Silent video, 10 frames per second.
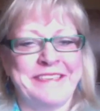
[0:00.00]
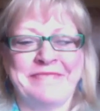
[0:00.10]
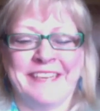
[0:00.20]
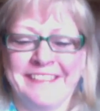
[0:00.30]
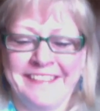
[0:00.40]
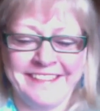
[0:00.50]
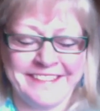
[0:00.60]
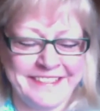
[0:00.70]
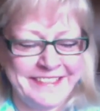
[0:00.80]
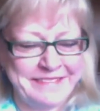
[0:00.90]
of my
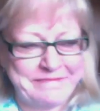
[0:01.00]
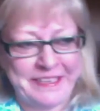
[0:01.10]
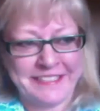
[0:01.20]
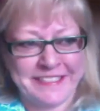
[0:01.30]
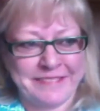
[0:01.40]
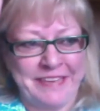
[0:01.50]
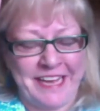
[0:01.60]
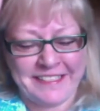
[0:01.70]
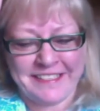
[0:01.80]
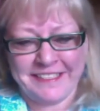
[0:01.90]
clients by just me
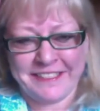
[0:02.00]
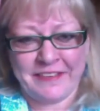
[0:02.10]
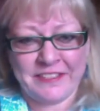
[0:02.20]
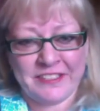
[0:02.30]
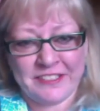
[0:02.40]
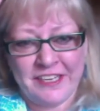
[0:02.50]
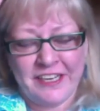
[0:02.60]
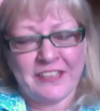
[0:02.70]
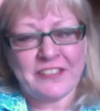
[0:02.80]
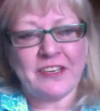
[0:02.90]
asking these questions.
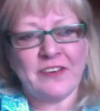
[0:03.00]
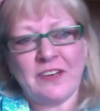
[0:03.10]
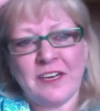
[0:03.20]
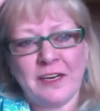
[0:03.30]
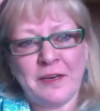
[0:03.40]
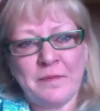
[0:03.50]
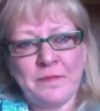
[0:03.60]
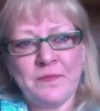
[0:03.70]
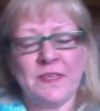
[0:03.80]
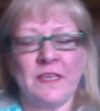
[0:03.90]
So
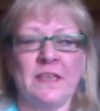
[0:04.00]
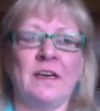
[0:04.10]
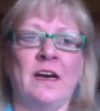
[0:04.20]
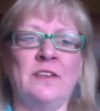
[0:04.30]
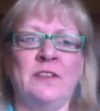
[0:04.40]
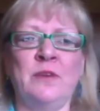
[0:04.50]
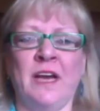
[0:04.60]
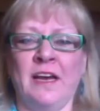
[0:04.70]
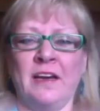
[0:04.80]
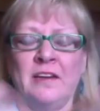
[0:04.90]
you
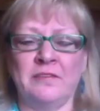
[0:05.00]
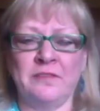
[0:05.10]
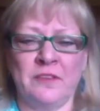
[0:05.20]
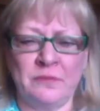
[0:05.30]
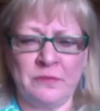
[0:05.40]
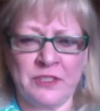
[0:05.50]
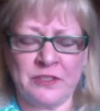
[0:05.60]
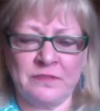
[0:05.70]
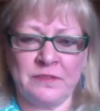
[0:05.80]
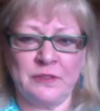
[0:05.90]
have
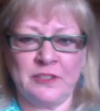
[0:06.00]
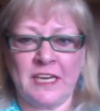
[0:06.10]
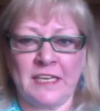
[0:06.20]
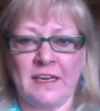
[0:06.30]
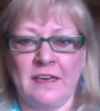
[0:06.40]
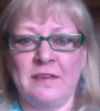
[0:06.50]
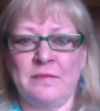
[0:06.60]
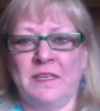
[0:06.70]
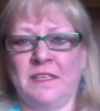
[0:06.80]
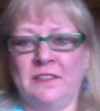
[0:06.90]

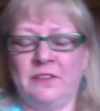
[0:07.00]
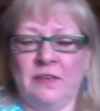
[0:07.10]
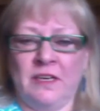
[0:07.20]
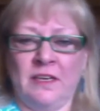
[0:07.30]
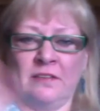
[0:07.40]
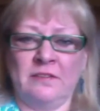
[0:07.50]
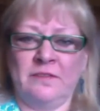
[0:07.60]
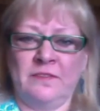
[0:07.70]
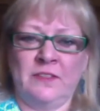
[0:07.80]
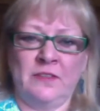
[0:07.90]
richardflook.com, and you have
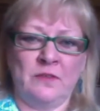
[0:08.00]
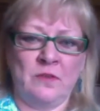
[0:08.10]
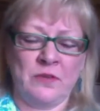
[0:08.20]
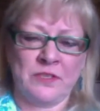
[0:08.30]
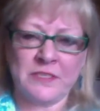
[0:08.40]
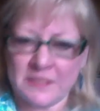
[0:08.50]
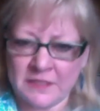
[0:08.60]
courses in